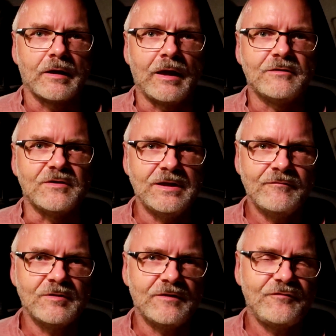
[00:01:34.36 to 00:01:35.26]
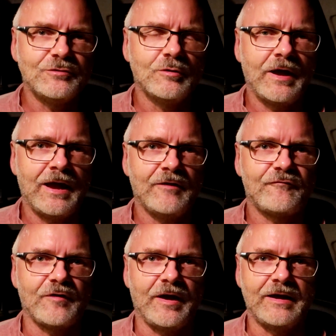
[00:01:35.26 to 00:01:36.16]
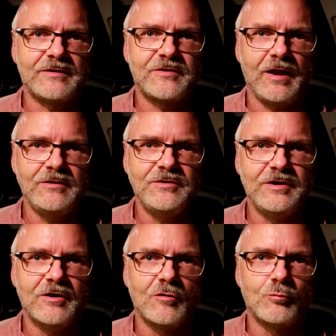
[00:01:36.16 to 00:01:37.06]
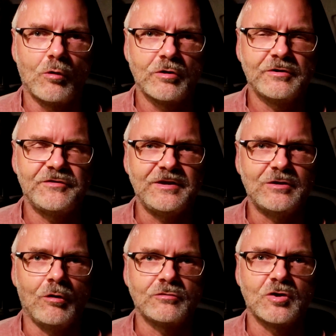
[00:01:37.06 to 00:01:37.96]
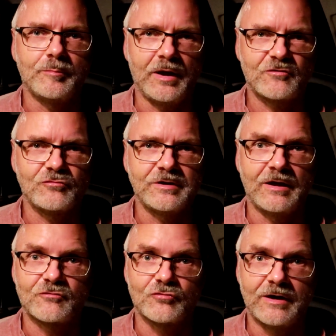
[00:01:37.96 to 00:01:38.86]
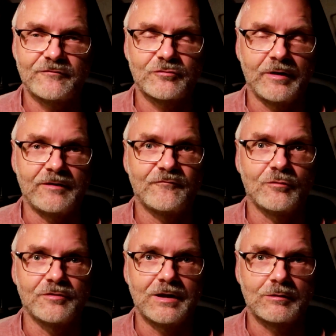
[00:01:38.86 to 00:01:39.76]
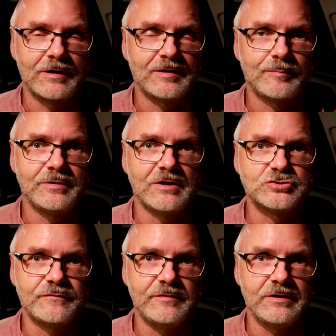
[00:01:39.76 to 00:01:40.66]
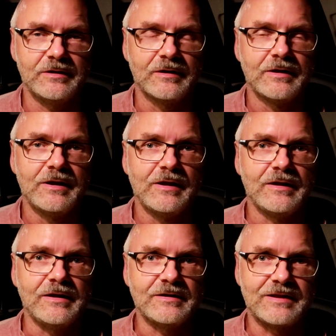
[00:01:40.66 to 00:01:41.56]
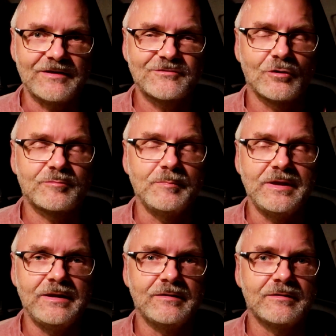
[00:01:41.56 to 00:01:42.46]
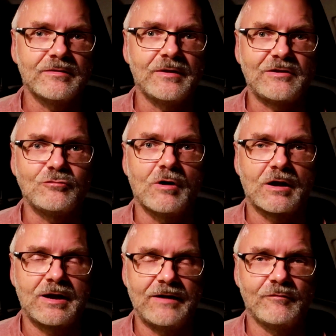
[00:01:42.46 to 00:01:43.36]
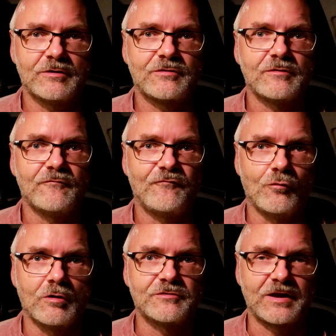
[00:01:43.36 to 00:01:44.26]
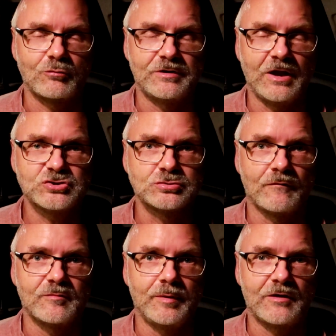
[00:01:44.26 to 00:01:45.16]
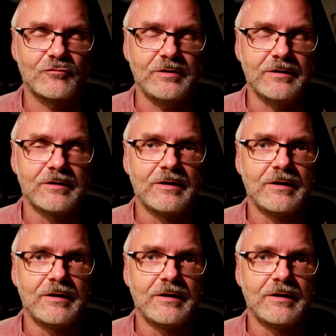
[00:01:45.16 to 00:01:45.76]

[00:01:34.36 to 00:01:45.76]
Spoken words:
And even if you have a 10-year warranty on your battery and drivetrain for the Outlander PHEV, it does not mean that you are covered for degradation of the battery.